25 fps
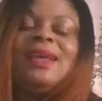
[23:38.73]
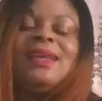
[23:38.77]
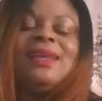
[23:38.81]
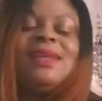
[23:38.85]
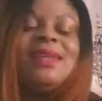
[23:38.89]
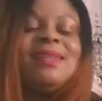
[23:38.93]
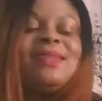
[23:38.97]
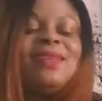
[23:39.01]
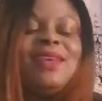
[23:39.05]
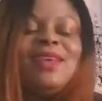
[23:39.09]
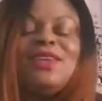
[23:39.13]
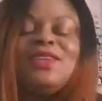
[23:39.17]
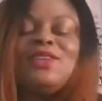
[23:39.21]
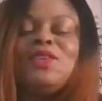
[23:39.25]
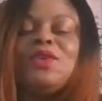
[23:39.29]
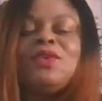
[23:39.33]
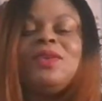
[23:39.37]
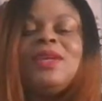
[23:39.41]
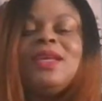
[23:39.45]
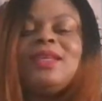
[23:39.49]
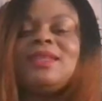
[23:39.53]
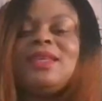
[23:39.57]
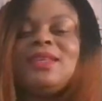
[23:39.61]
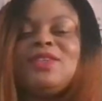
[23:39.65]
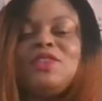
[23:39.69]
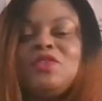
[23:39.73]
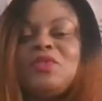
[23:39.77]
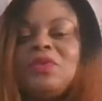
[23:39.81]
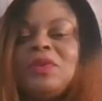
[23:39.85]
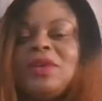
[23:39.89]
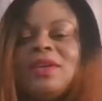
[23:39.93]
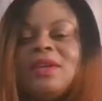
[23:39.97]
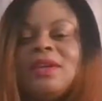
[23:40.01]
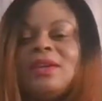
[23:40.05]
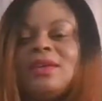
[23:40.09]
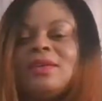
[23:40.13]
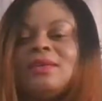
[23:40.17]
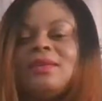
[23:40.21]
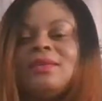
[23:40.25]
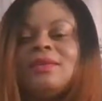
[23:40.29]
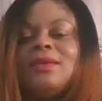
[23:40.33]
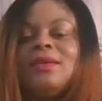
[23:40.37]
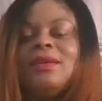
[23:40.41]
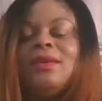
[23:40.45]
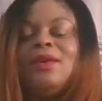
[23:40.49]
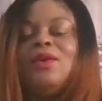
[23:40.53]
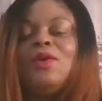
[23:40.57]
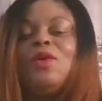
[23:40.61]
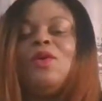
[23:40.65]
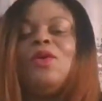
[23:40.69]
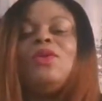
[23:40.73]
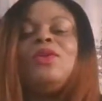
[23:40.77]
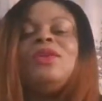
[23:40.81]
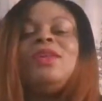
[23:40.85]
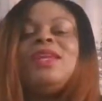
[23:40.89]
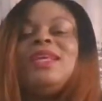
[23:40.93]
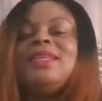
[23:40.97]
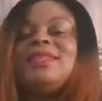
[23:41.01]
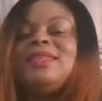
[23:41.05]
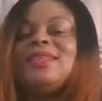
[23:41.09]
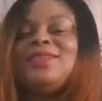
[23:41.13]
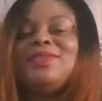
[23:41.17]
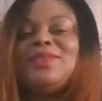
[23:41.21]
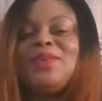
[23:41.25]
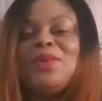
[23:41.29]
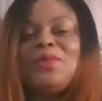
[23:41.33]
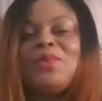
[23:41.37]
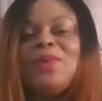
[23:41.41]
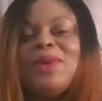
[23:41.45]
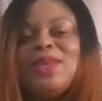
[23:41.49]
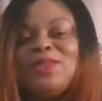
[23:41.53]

This is unnecessary. Unnecessary